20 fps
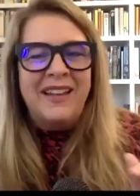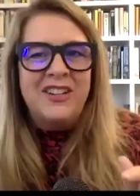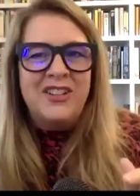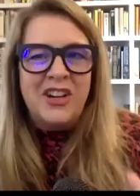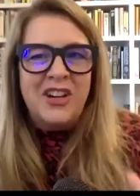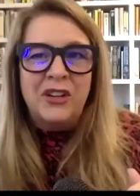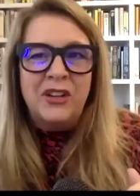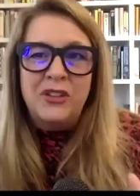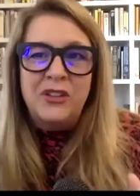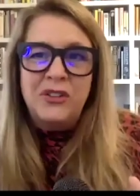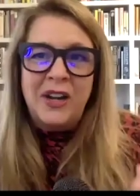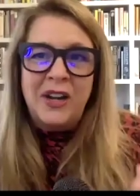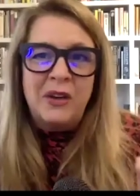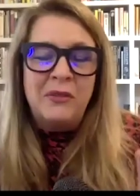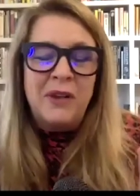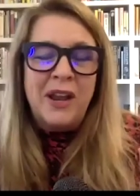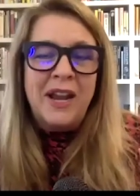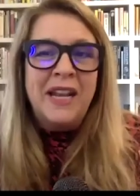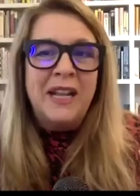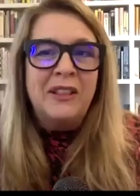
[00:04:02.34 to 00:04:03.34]
Cheryl Strayed are
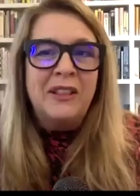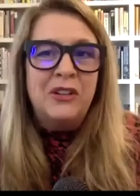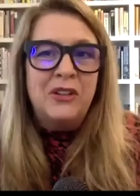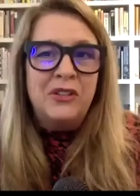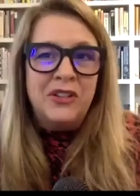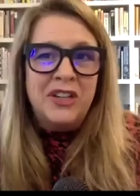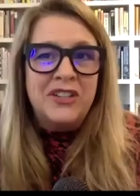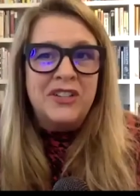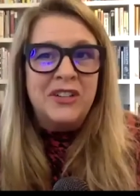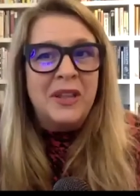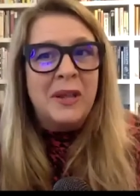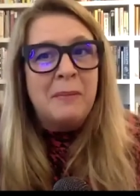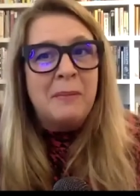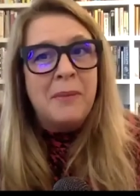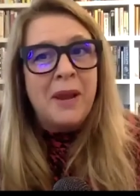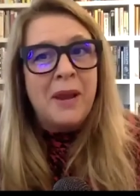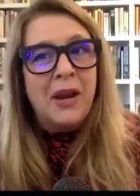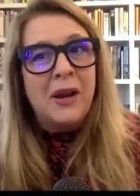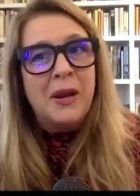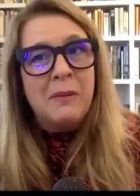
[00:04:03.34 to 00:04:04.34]
writing in the tradition that
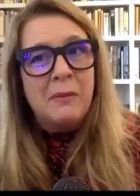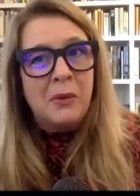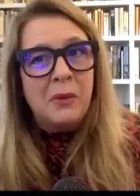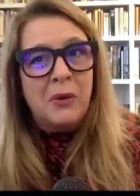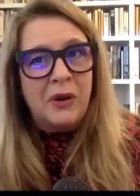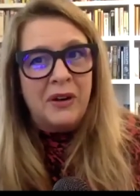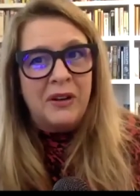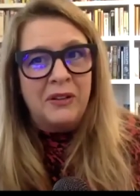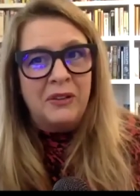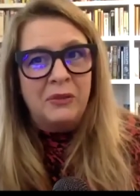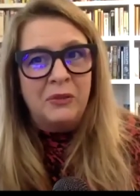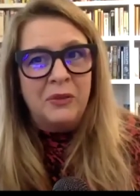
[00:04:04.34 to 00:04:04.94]
Mary Morris